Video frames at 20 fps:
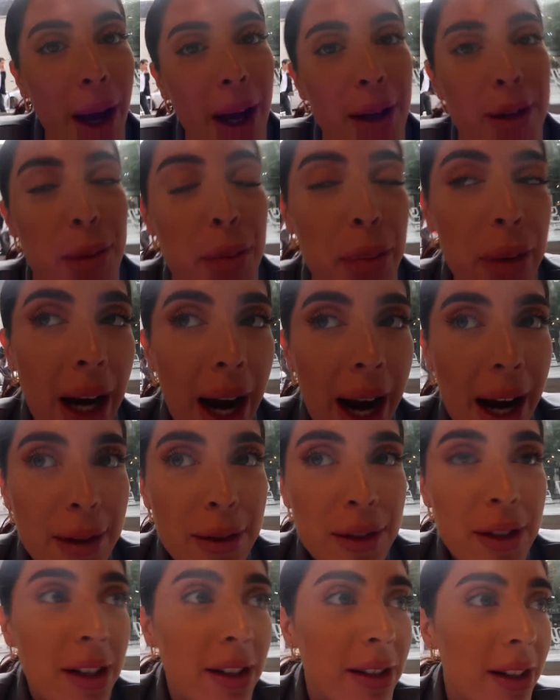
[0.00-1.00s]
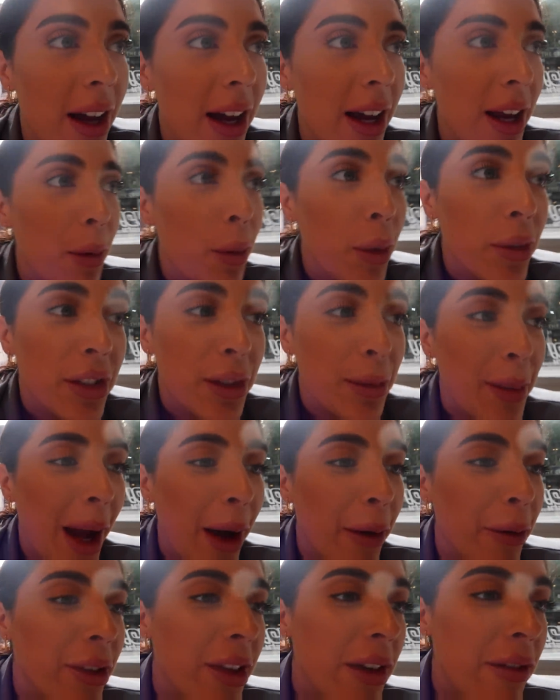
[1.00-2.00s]
don't we go to Brown's because I want
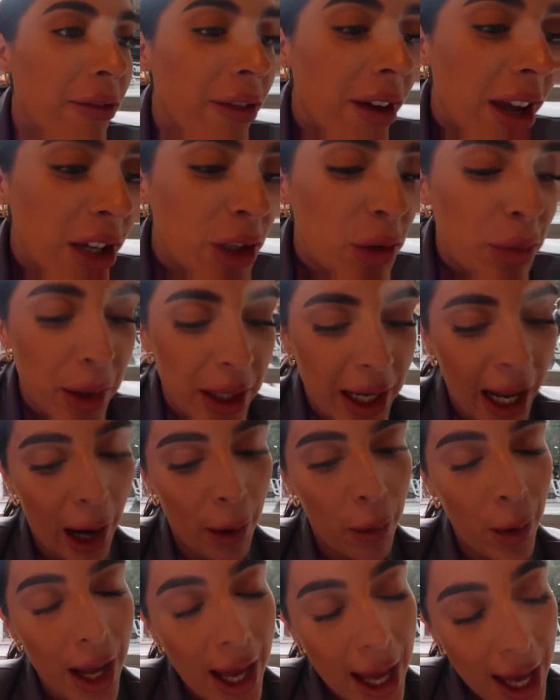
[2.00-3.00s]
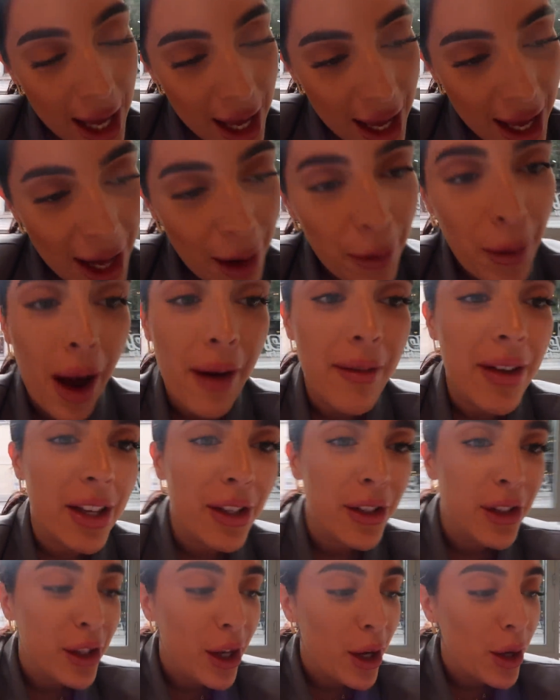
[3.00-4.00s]
some healthy fish. But now we're here and we're
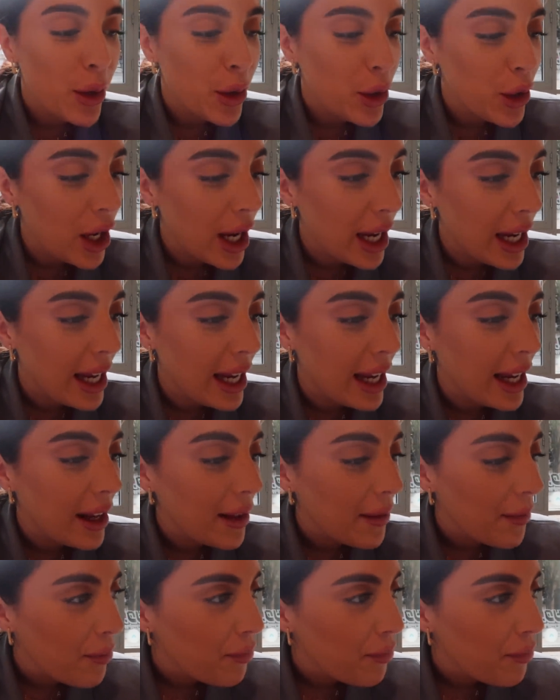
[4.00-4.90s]
having sushi.